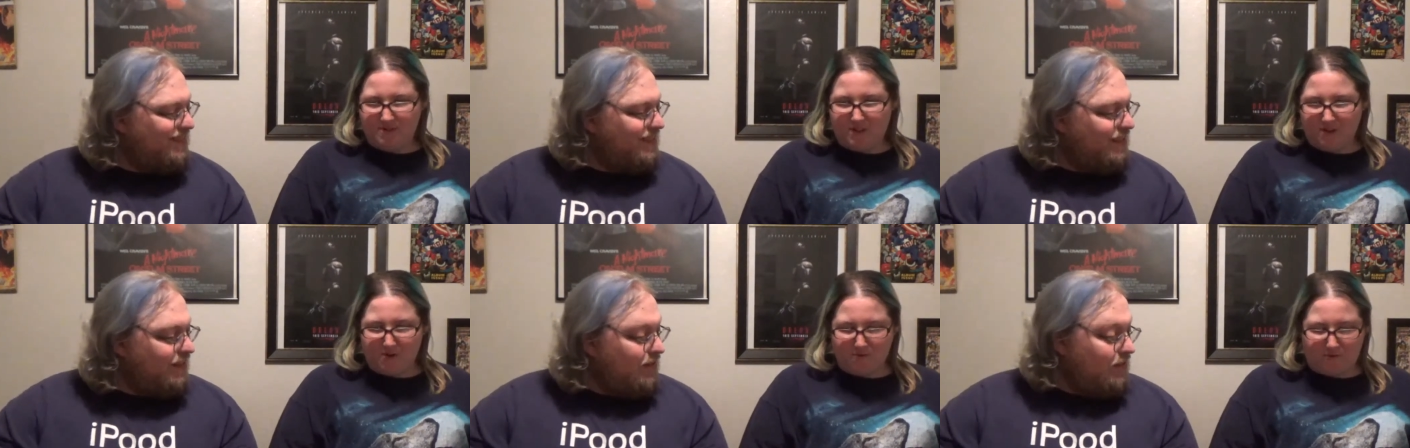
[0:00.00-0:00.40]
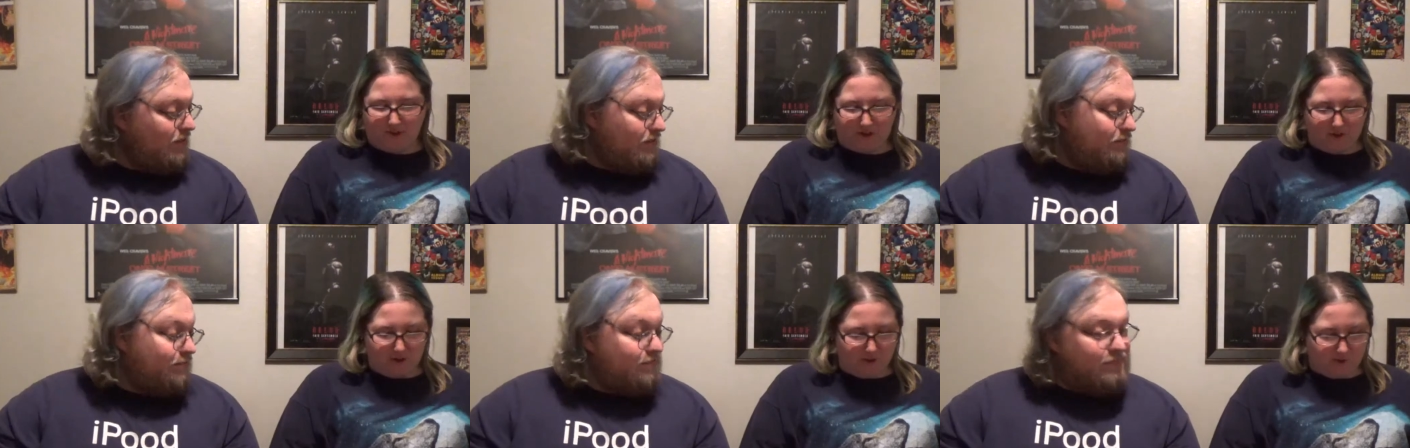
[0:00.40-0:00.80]
Speaker 1: you know,
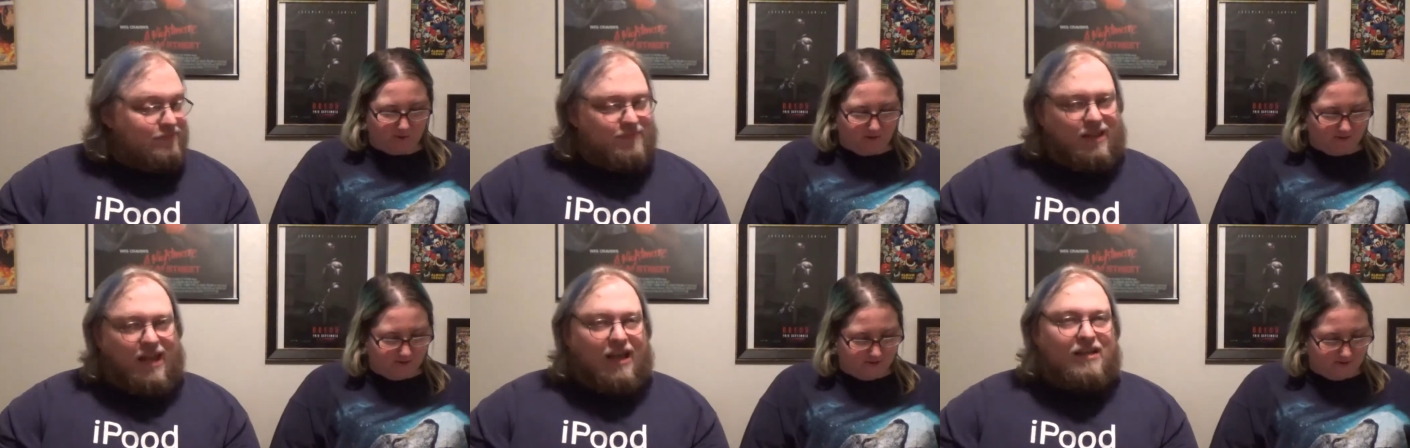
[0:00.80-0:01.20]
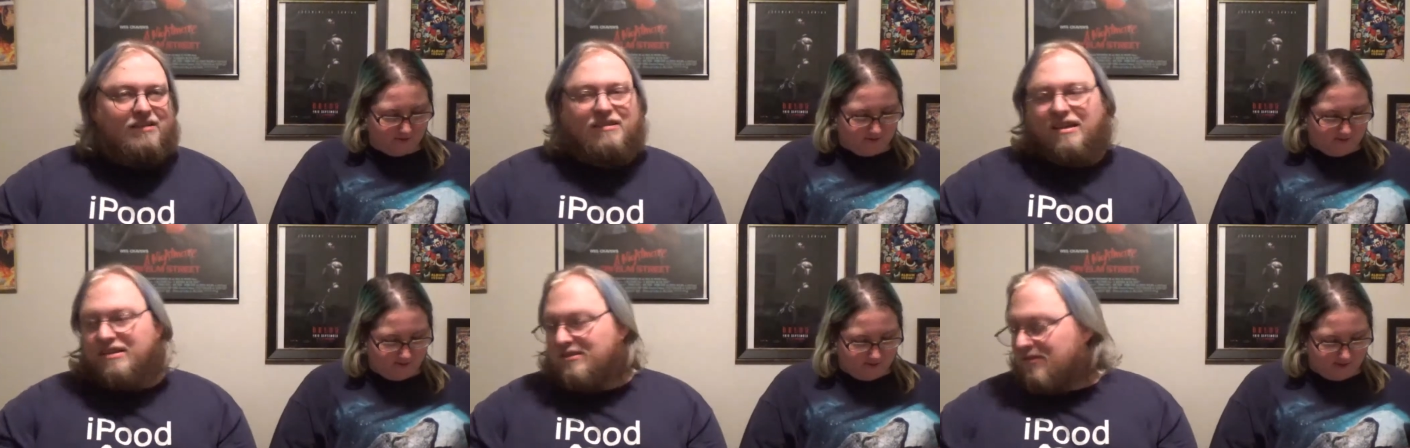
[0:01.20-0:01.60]
follow.
Speaker 2: Yeah,
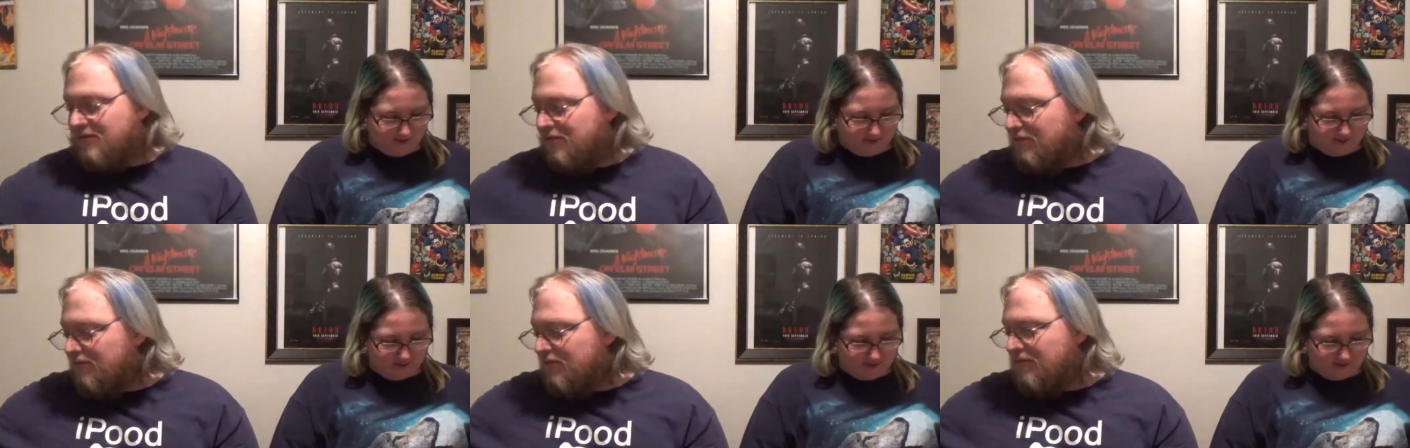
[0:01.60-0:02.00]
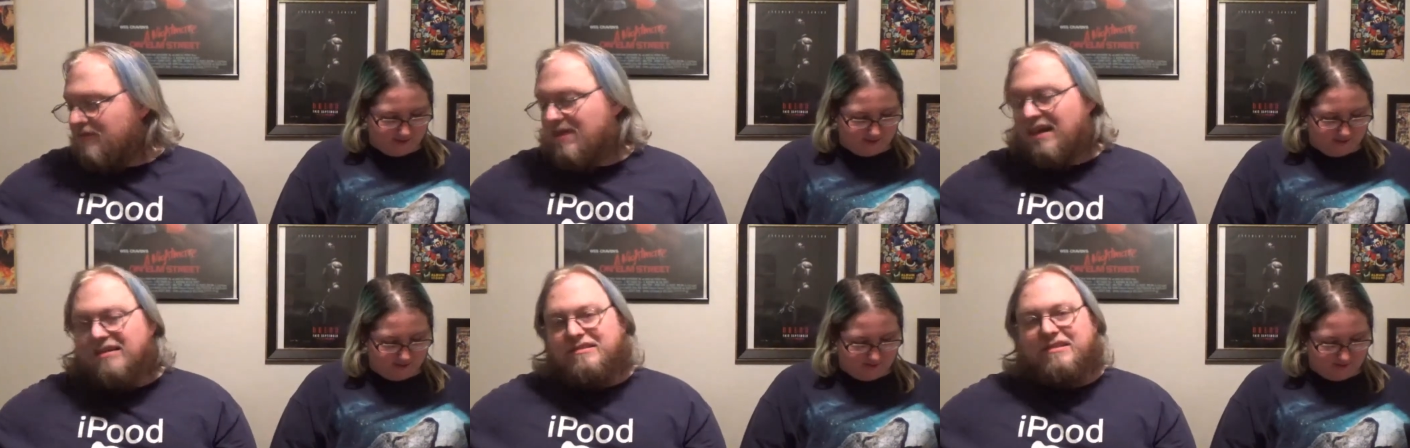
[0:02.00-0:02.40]
because that's a two
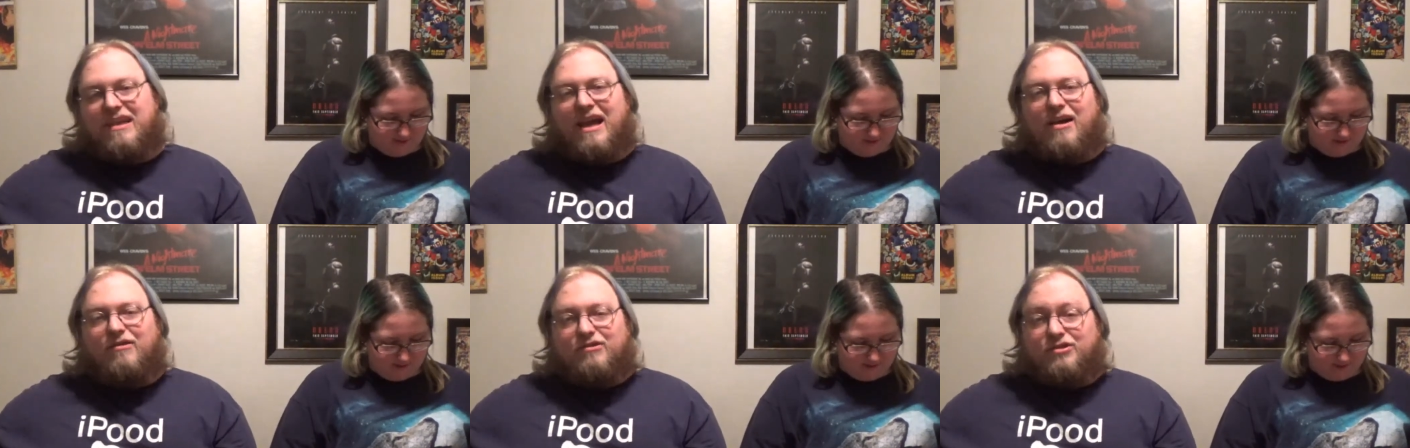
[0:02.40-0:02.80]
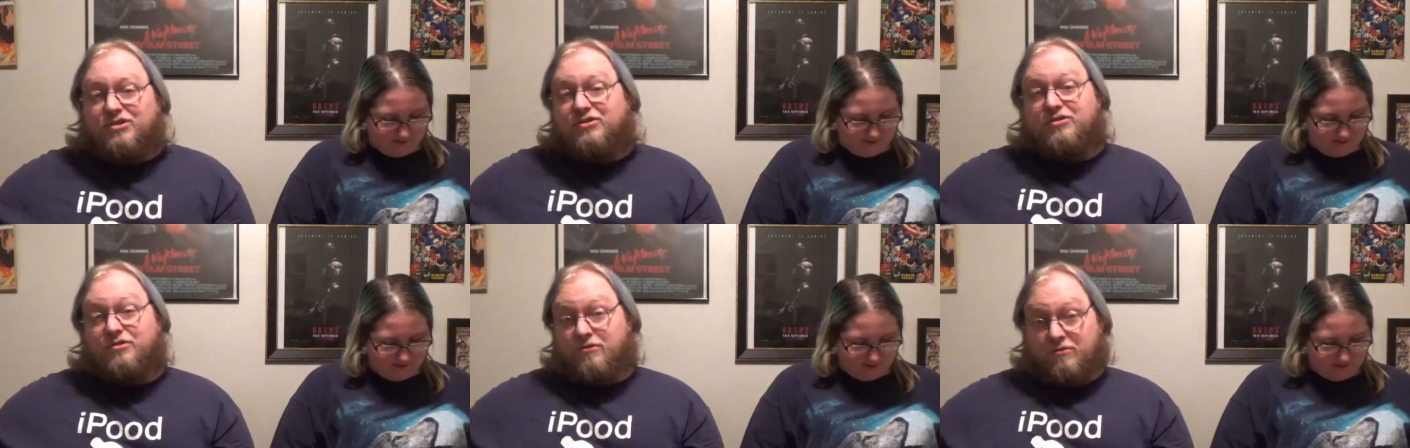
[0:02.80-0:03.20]
thousand calories.
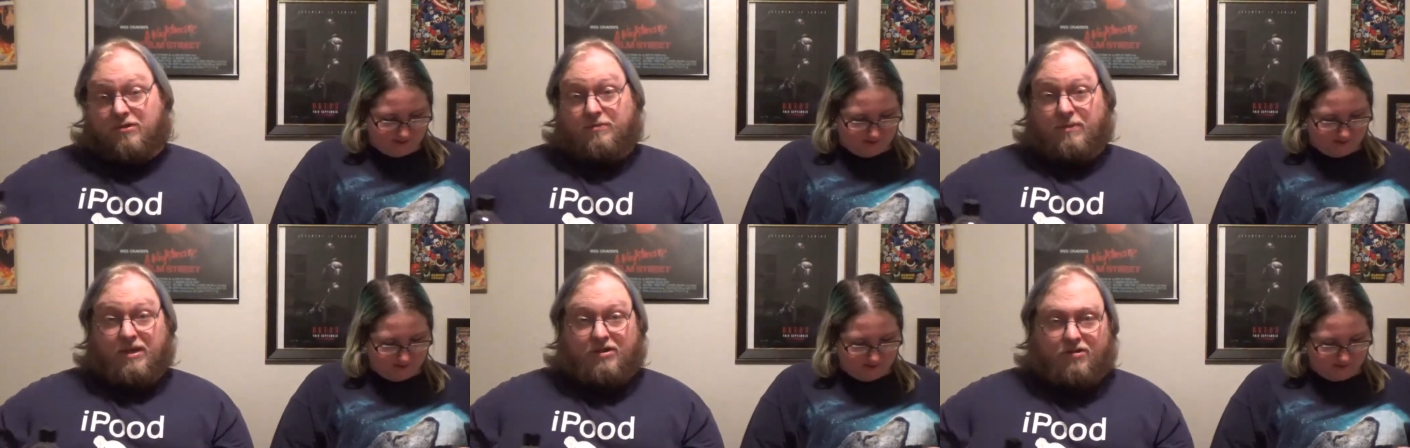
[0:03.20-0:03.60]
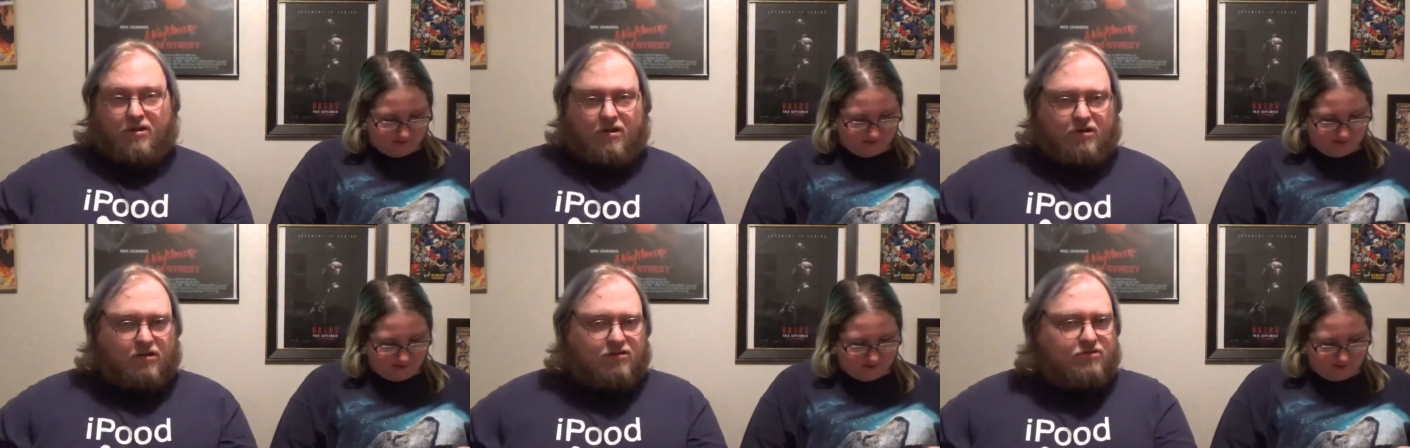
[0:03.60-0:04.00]
Just you don't want to be a
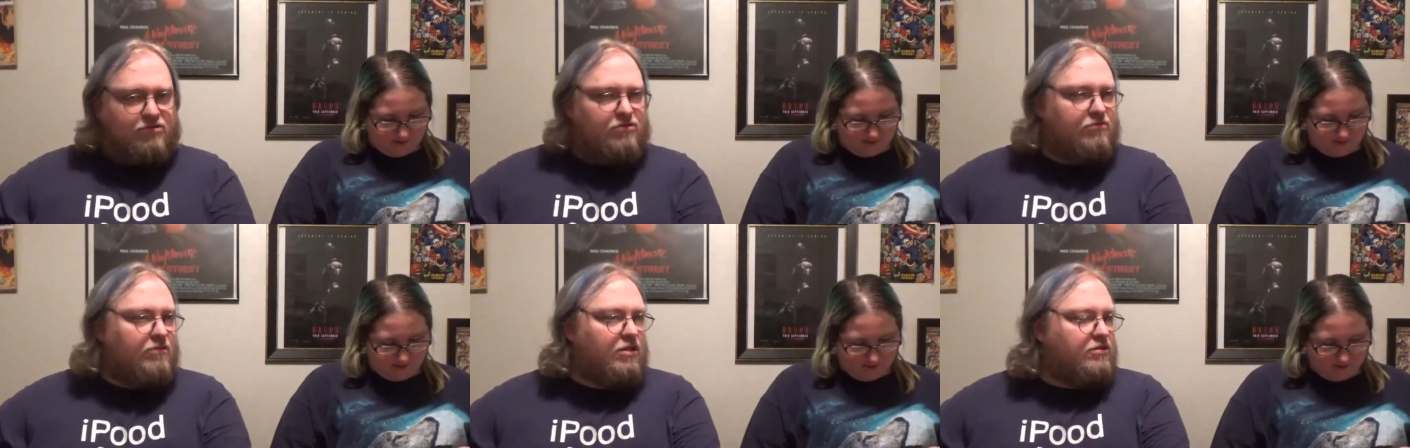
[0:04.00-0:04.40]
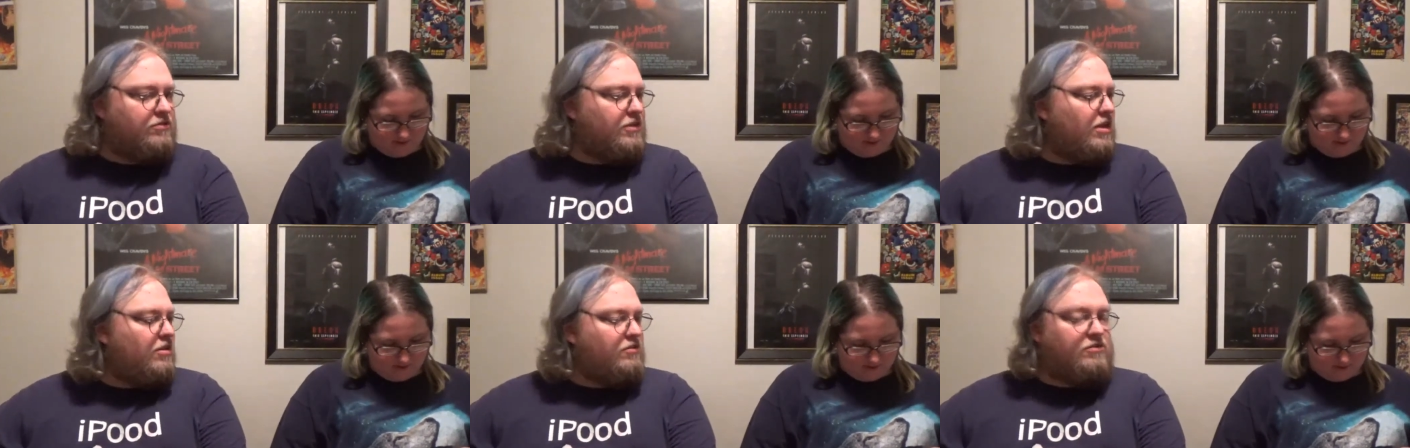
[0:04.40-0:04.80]
dog that's two
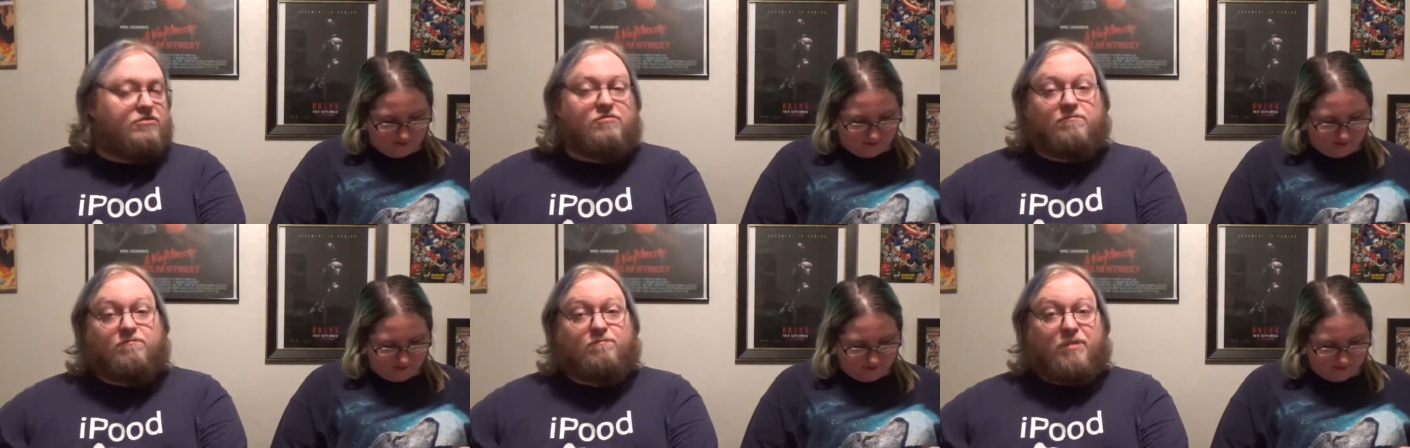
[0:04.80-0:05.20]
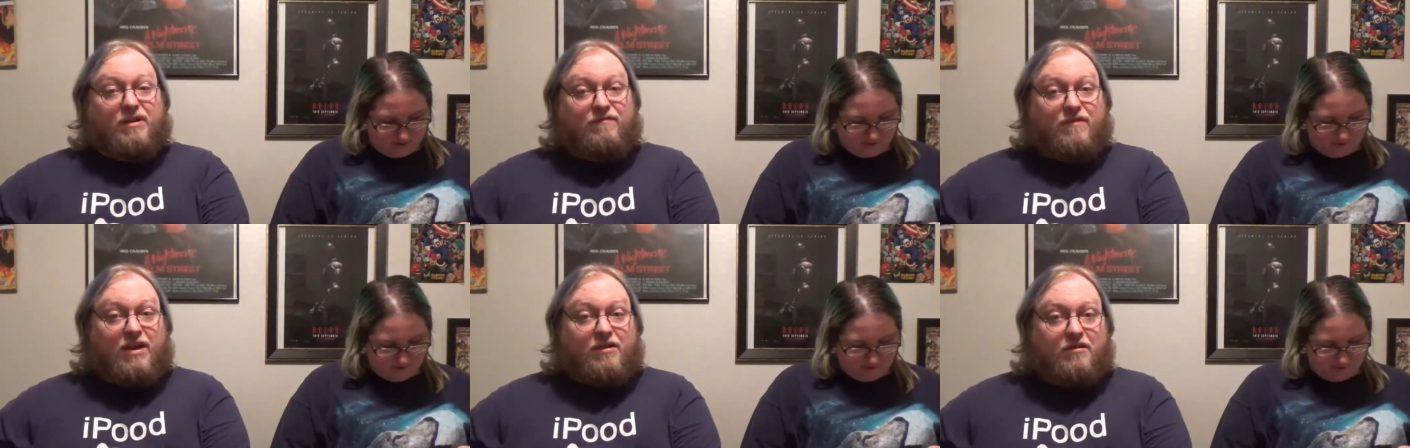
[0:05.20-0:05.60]
thousand calories. It's a big fat